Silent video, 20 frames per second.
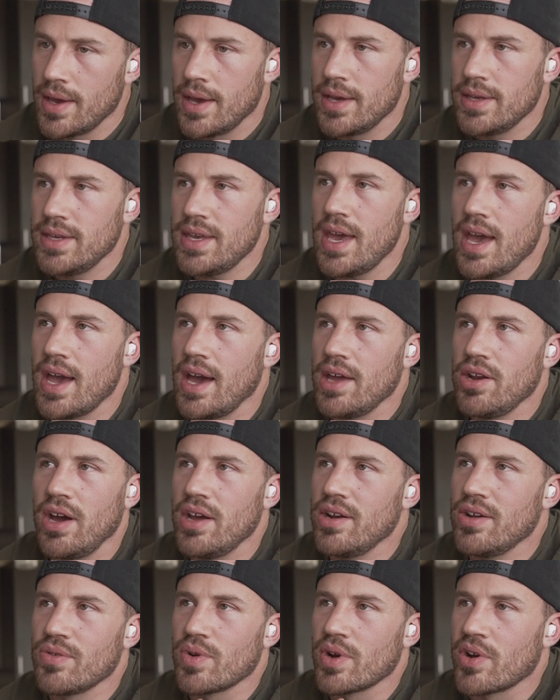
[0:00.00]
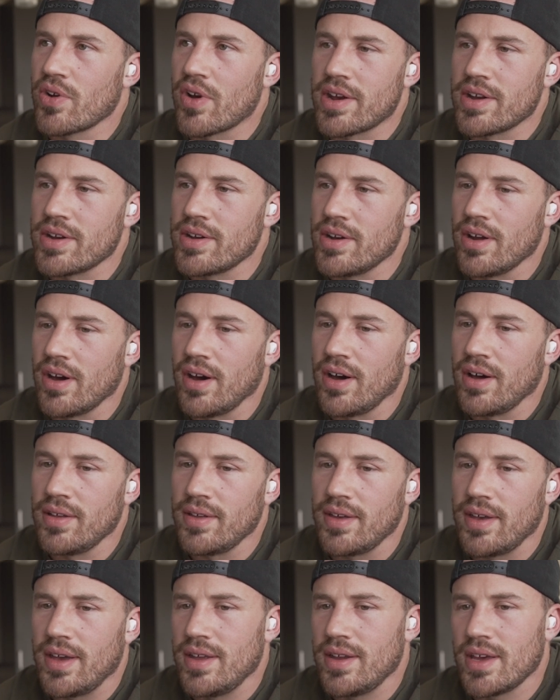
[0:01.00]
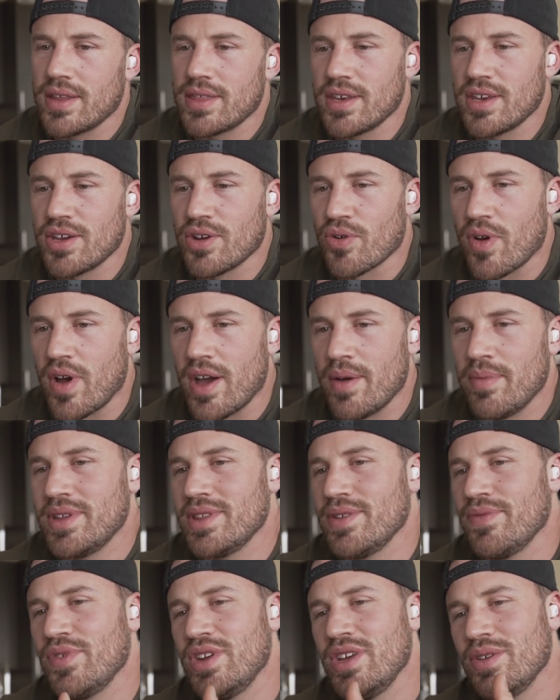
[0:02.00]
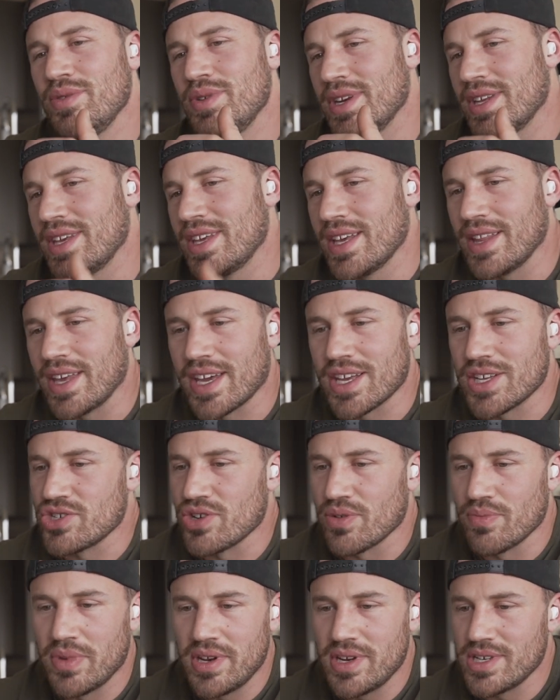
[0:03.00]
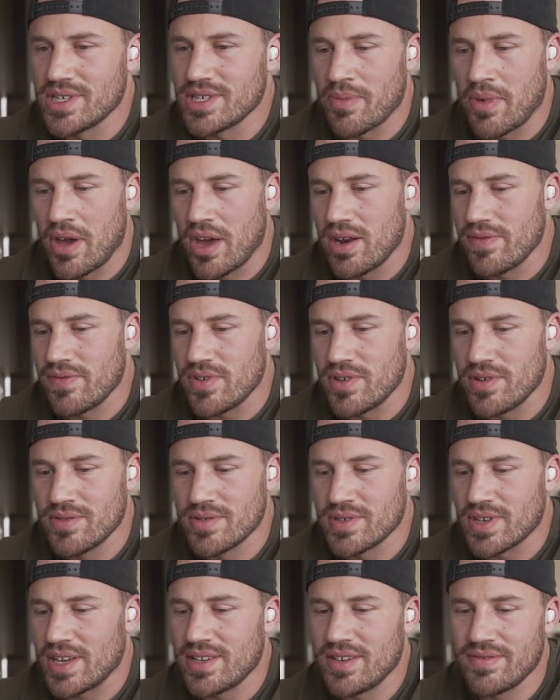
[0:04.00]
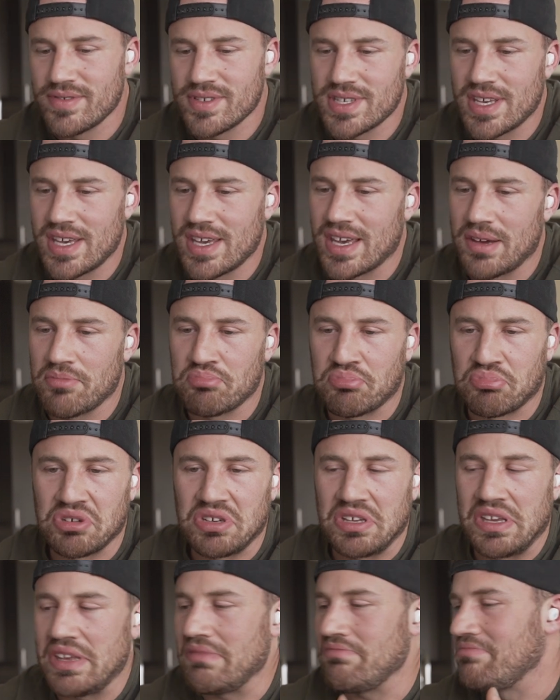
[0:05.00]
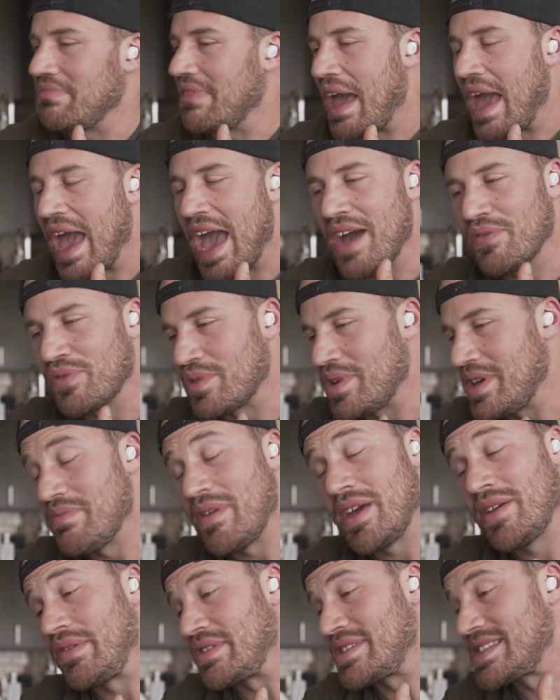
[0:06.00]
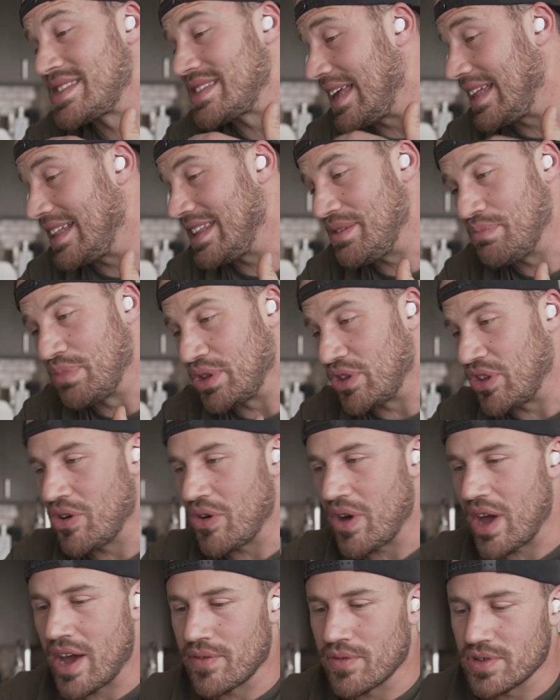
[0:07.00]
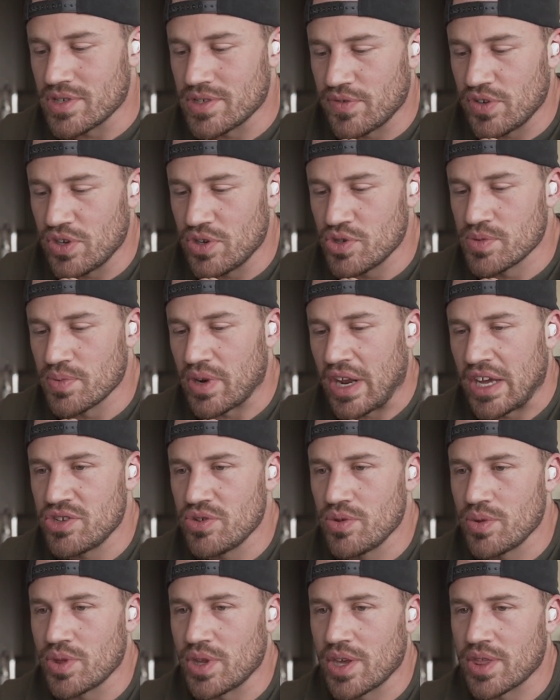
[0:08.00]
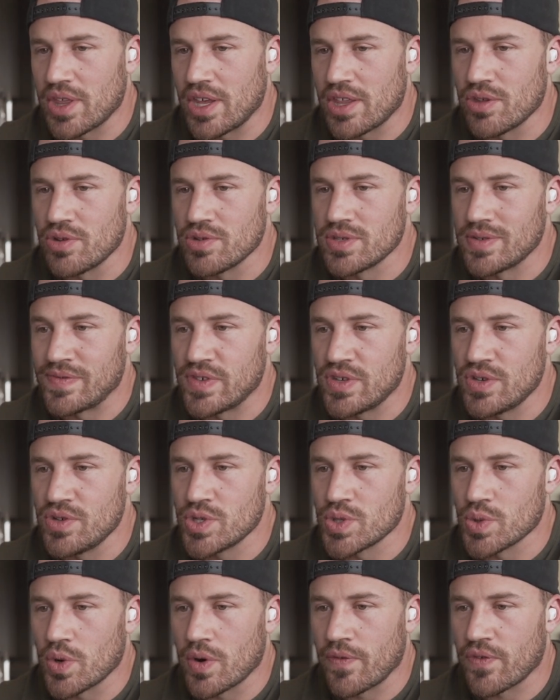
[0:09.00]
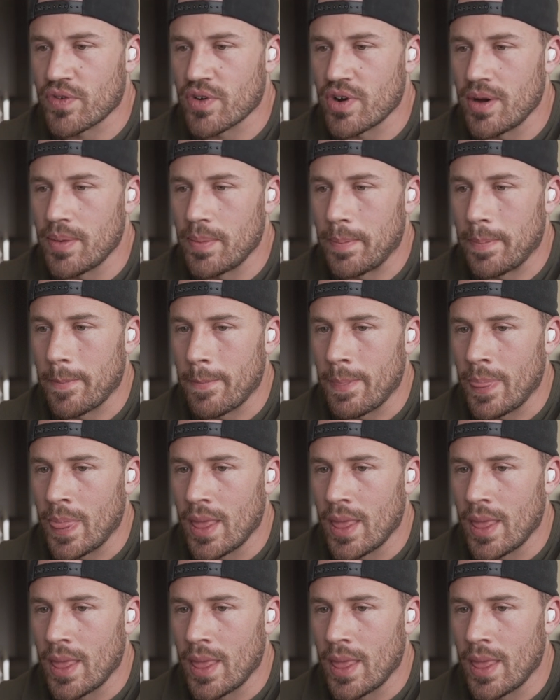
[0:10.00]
Yeah, I don't regret it at all. And I think you're right. I mean, the video didn't get like a tremendous amount of views. I'd even say it got pretty average, maybe slightly below average views, but I do think that those views were from,